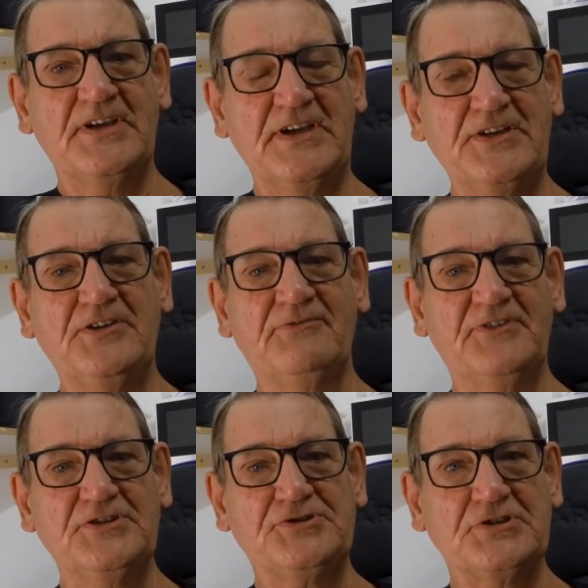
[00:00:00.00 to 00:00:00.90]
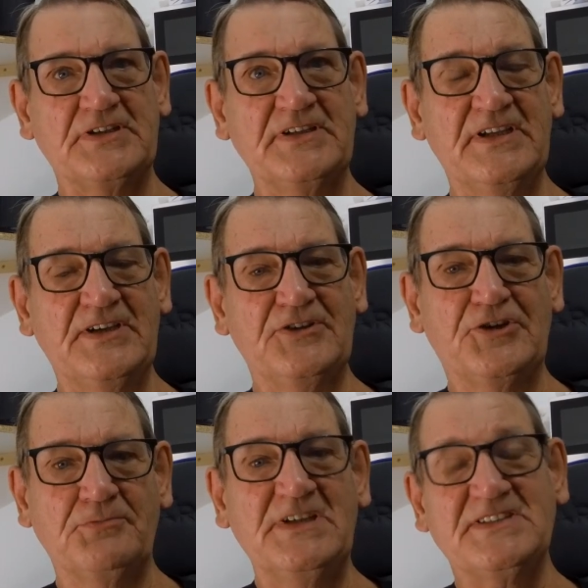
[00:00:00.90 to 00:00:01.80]
individually.
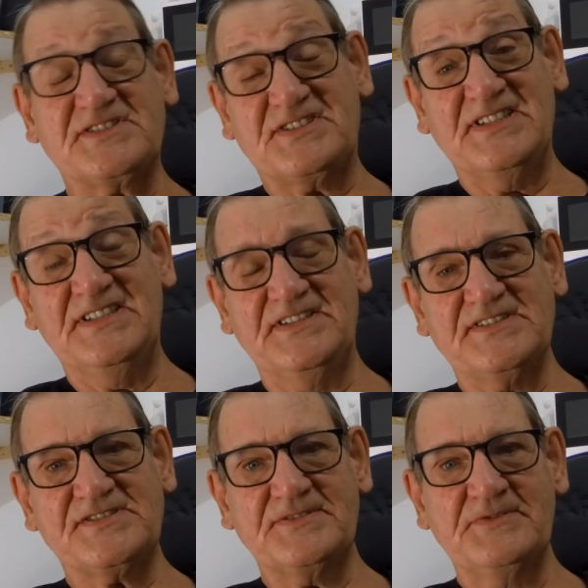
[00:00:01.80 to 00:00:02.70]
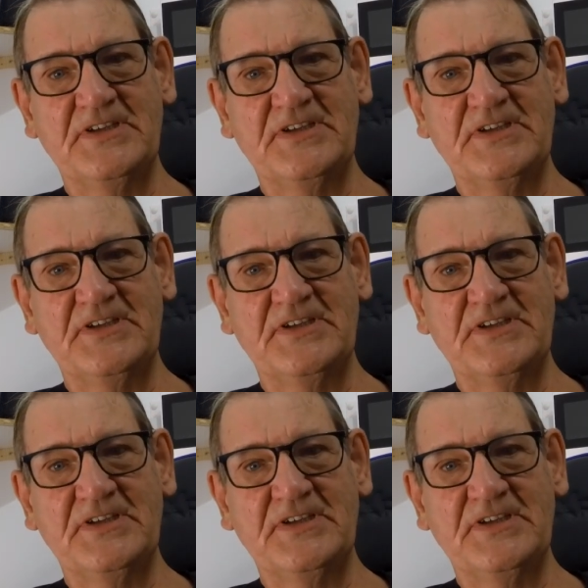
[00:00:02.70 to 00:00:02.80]
To me, it's tedious.